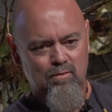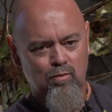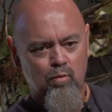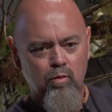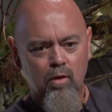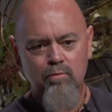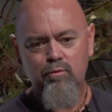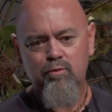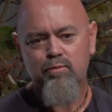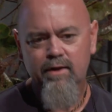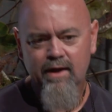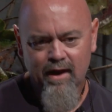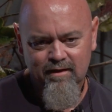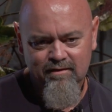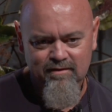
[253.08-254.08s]
What would
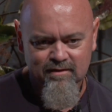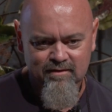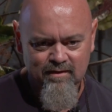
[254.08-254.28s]
we answer